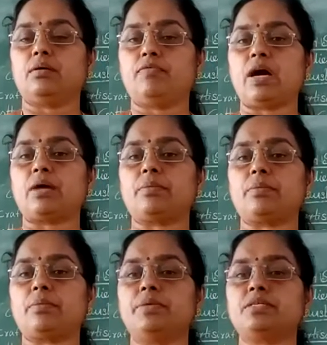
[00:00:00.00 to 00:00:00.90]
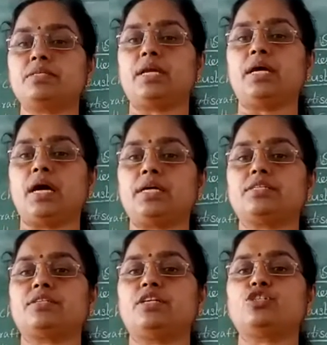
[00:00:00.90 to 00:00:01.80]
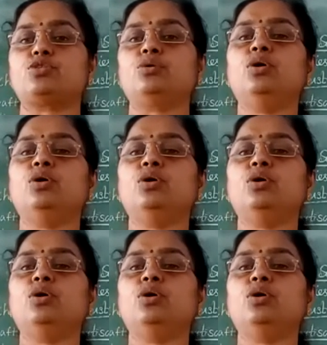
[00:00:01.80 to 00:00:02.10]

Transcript: farmers and artisans to